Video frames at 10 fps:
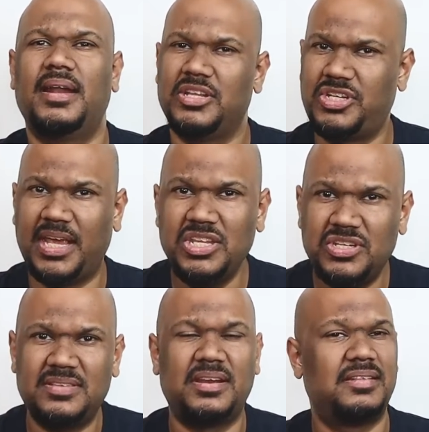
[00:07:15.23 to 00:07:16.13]
the
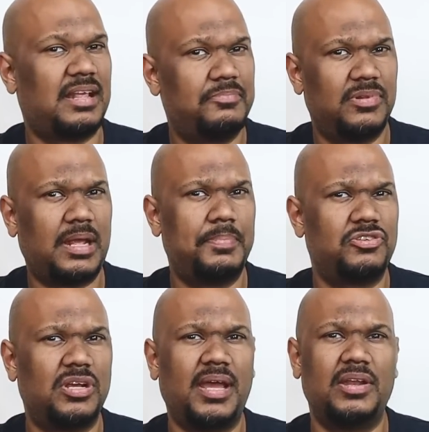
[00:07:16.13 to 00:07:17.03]
changes in the
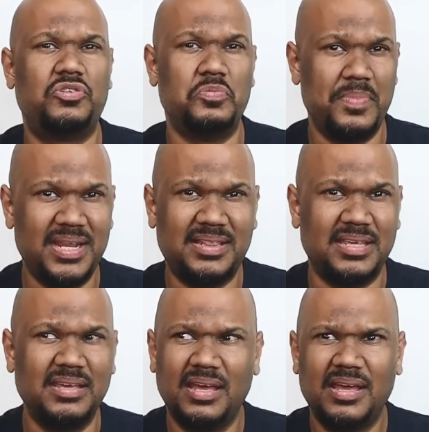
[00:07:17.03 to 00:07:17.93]
temperature and
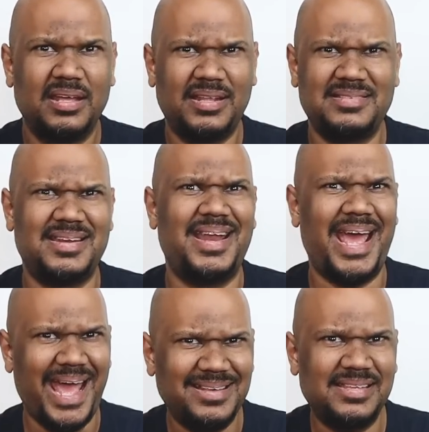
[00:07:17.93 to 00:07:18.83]
humidity. That's an
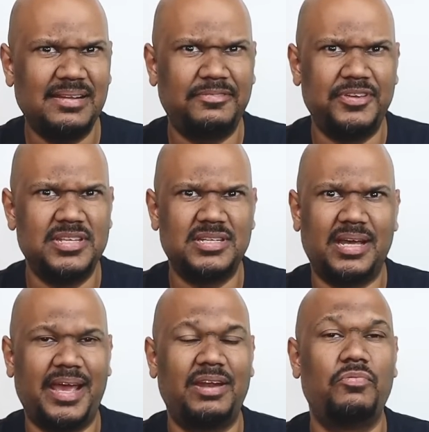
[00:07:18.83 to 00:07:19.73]
excellent
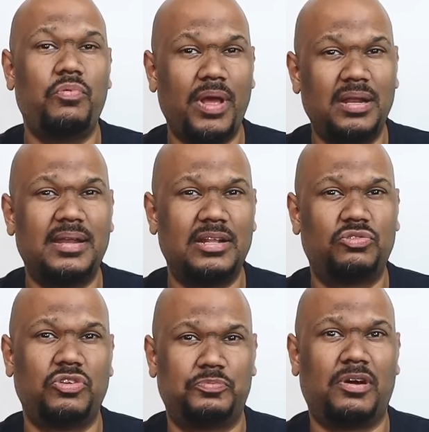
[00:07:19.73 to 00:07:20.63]
feature, and well done
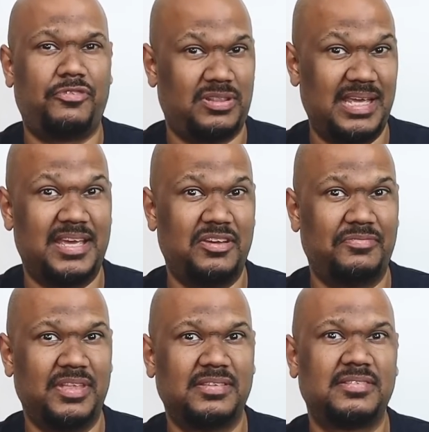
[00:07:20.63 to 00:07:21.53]
SwitchBot for thinking
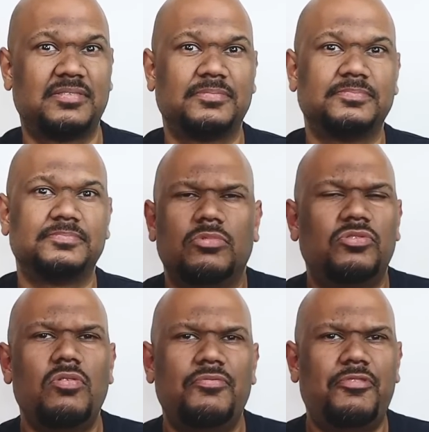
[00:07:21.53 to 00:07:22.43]
of this.
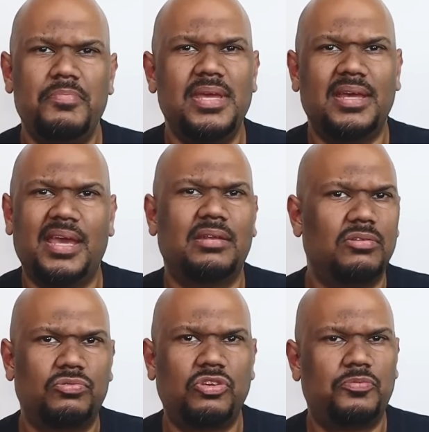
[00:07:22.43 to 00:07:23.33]
So for me
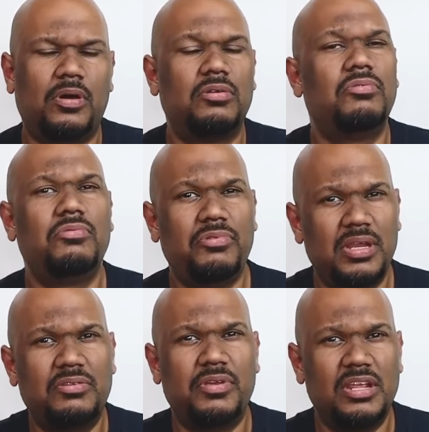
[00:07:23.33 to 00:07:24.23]
again, SwitchBot
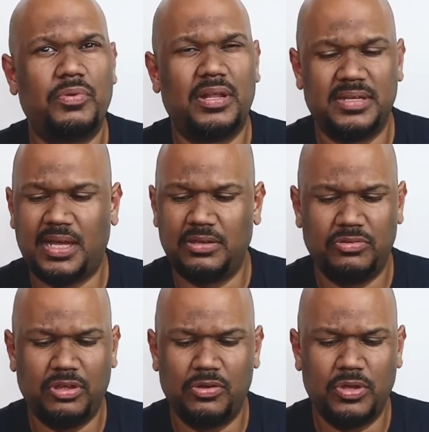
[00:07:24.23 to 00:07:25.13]
really well
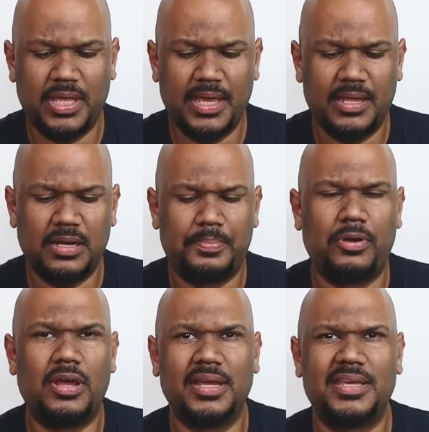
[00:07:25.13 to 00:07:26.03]
done. You're looking at a
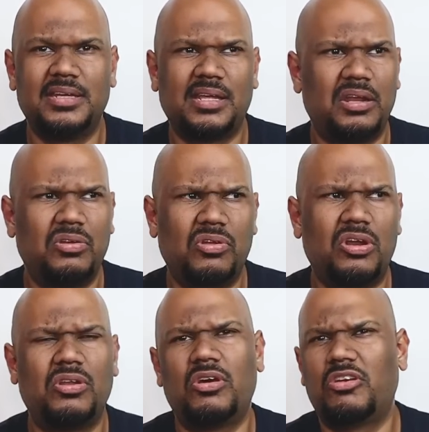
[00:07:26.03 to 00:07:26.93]
product here that
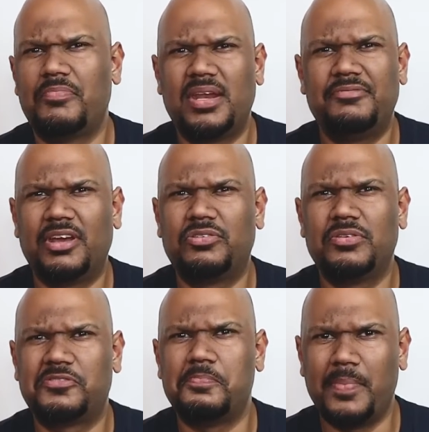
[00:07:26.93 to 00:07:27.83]
not a lot of
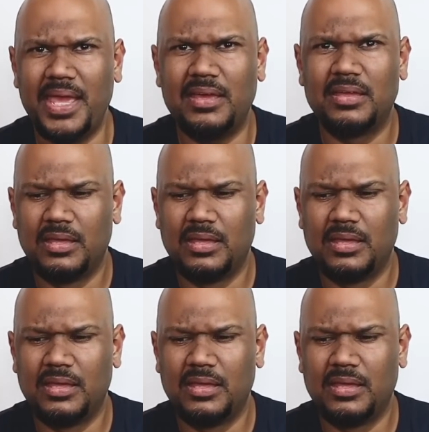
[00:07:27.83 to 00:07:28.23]
manufacturers make.